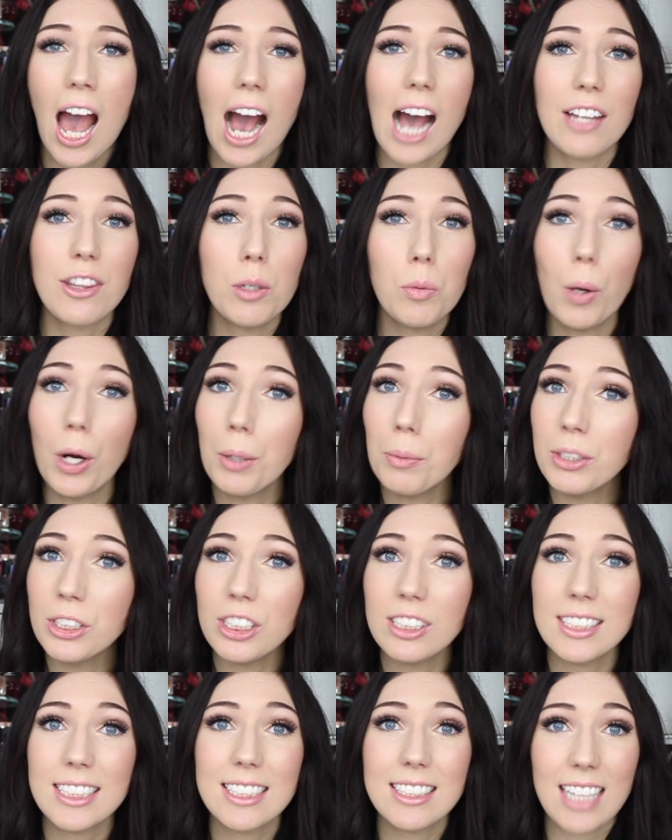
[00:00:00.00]
And the white one
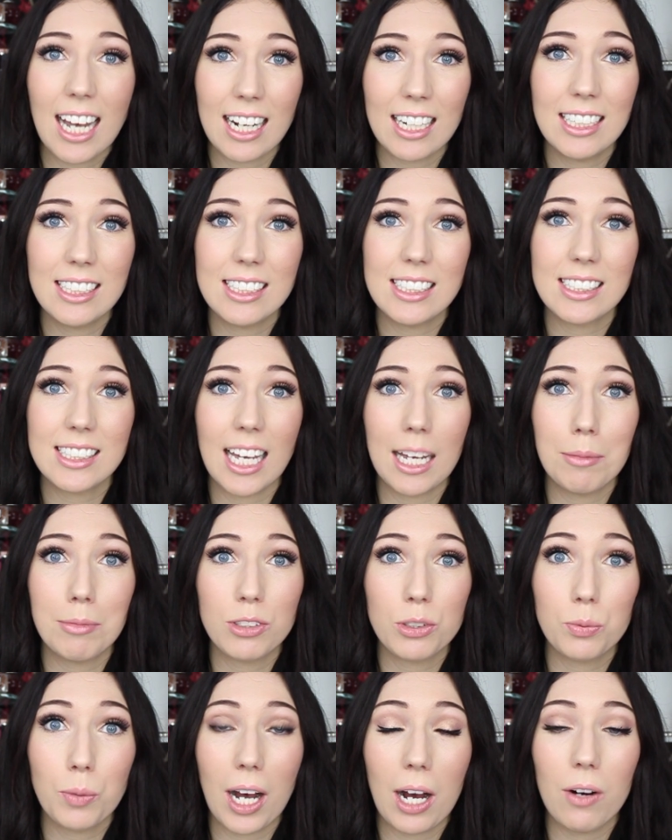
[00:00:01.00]
does exactly the same
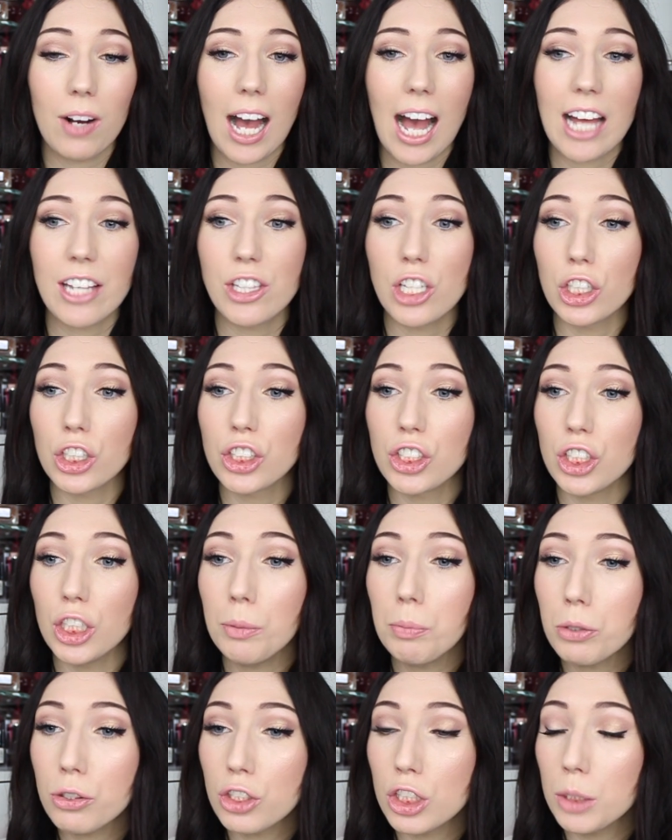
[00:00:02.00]
as well, and they're
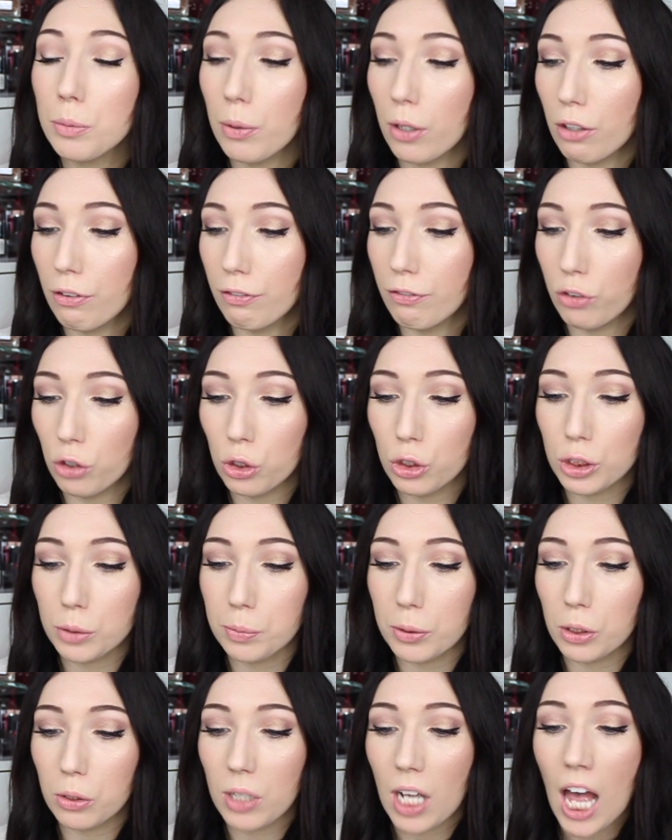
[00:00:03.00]
super, super
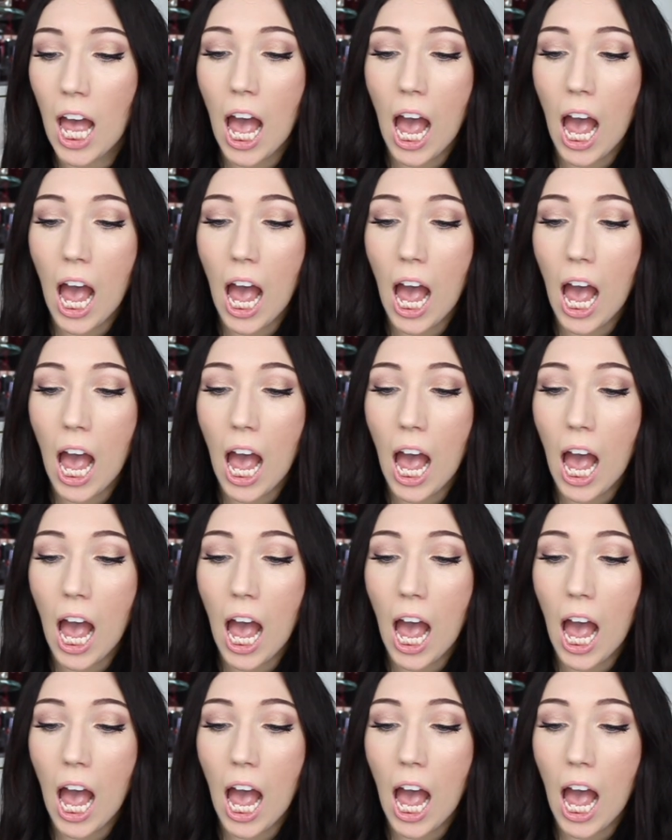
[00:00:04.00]
affordable,